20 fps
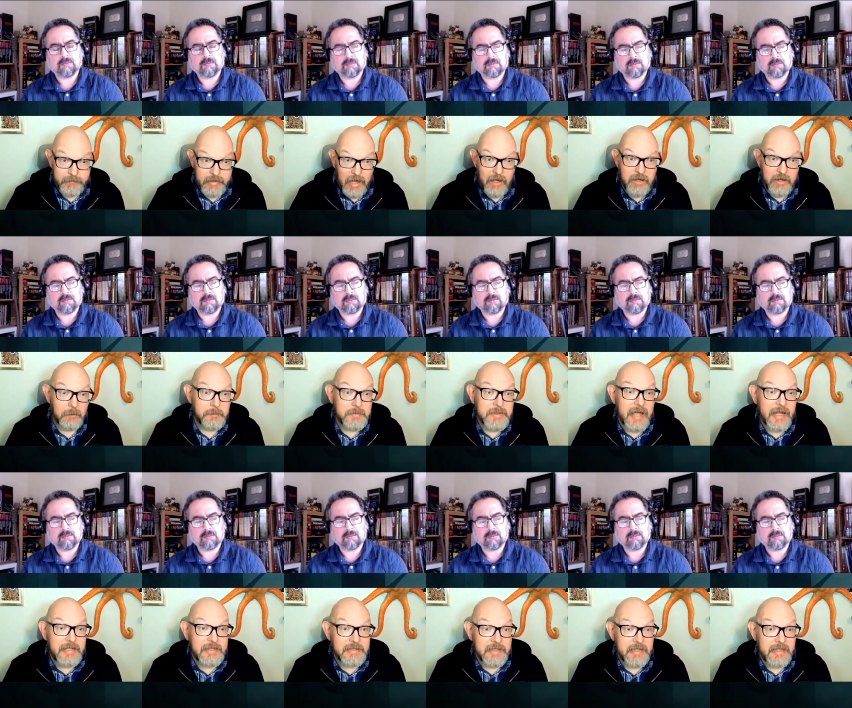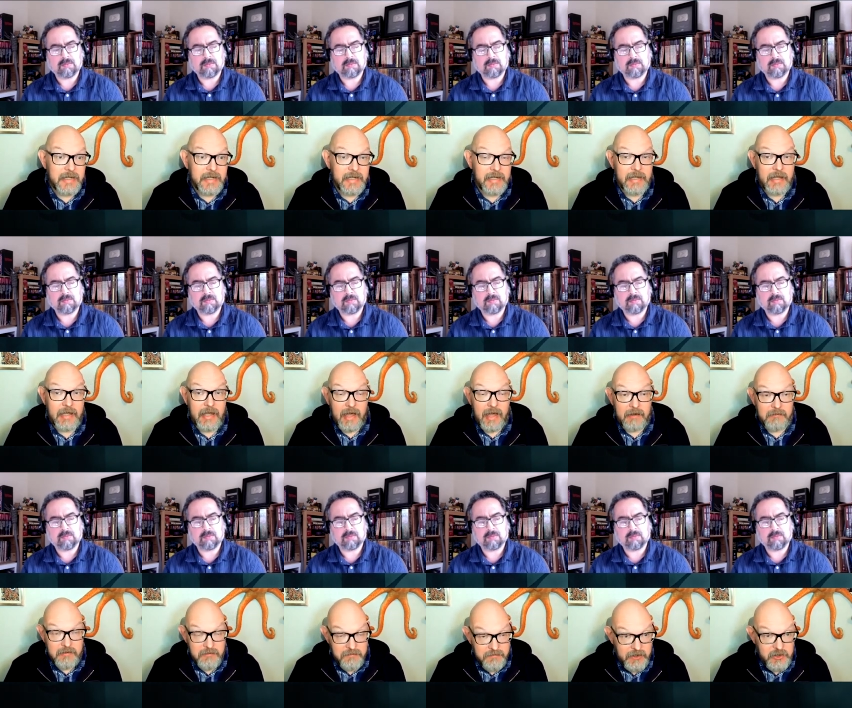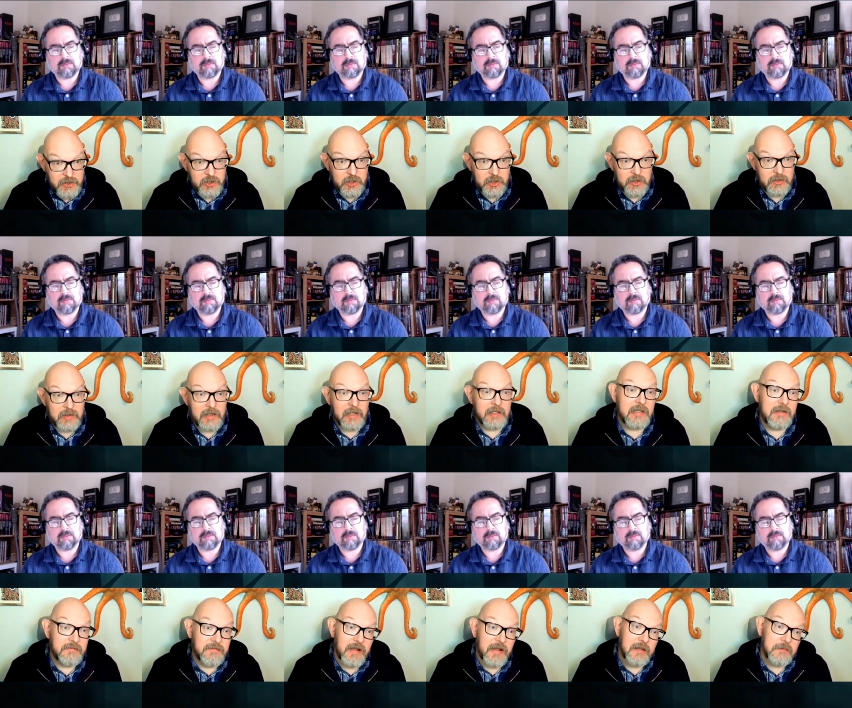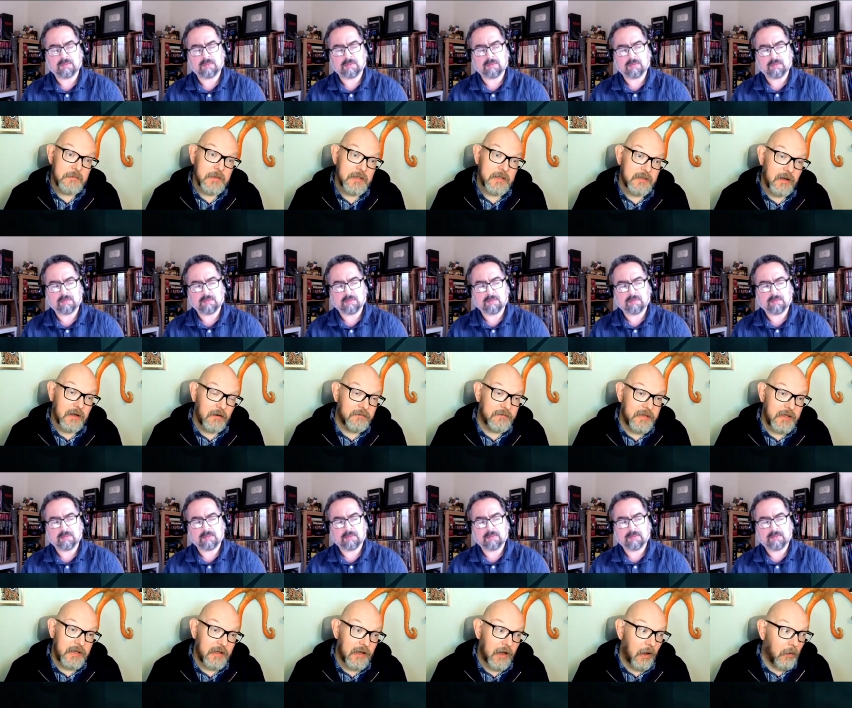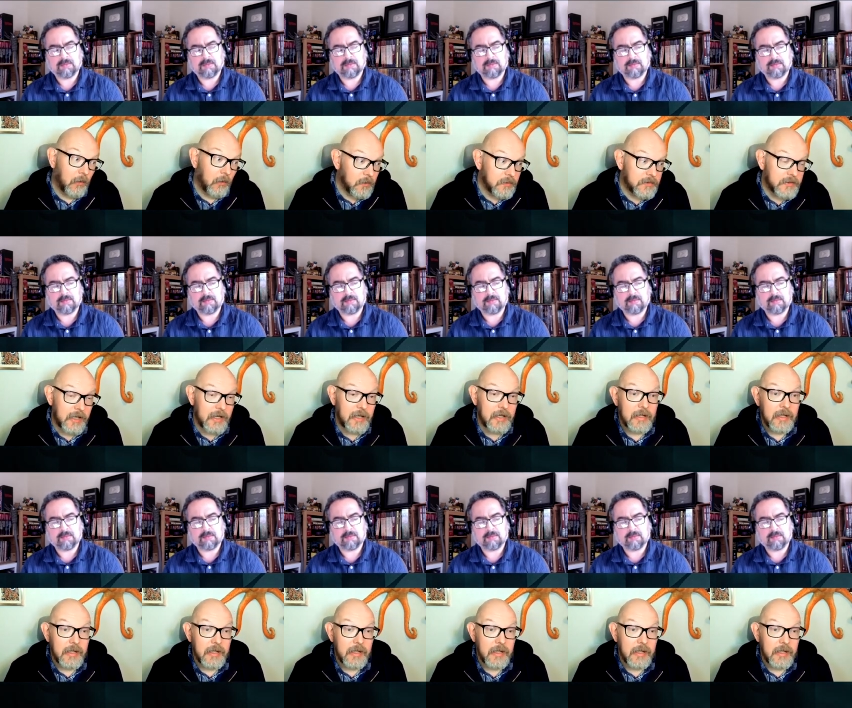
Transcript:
Speaker 1: updating, a revision and development of the older